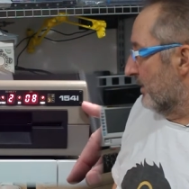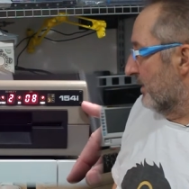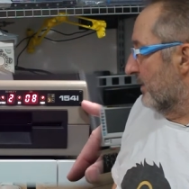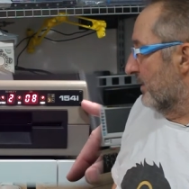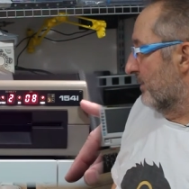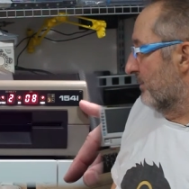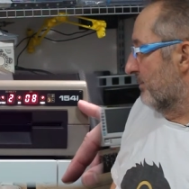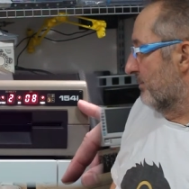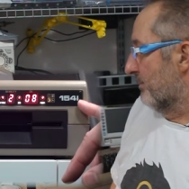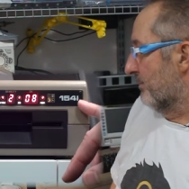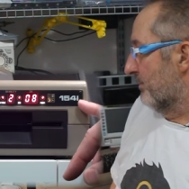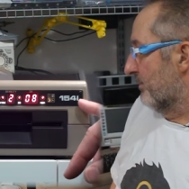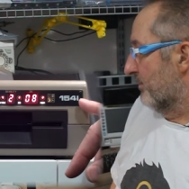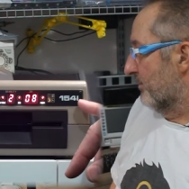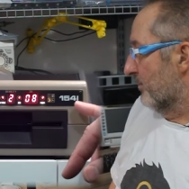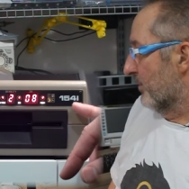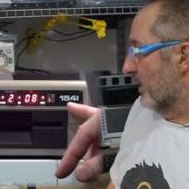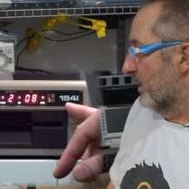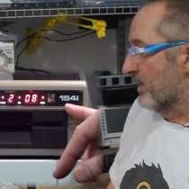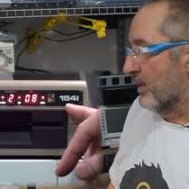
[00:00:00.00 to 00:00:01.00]
and
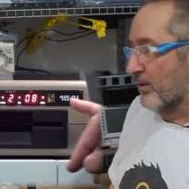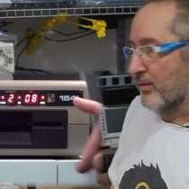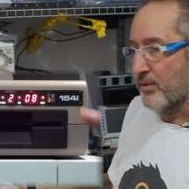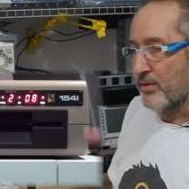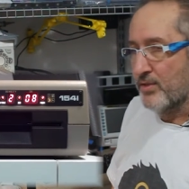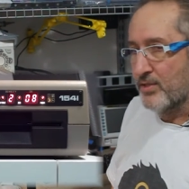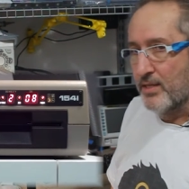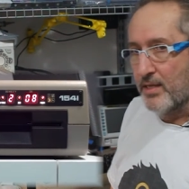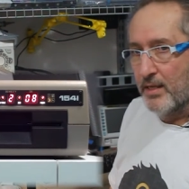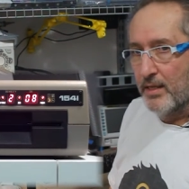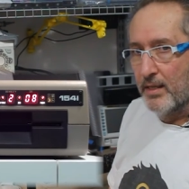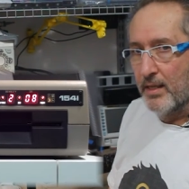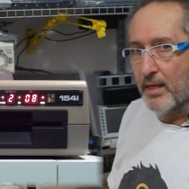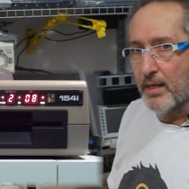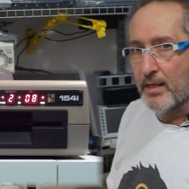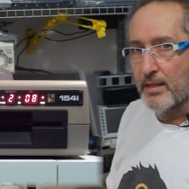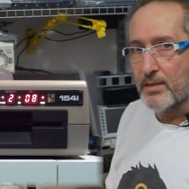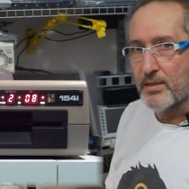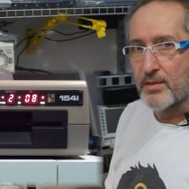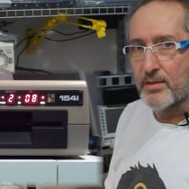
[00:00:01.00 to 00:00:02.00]
right now you see that
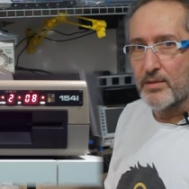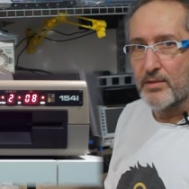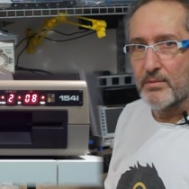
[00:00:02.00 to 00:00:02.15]
it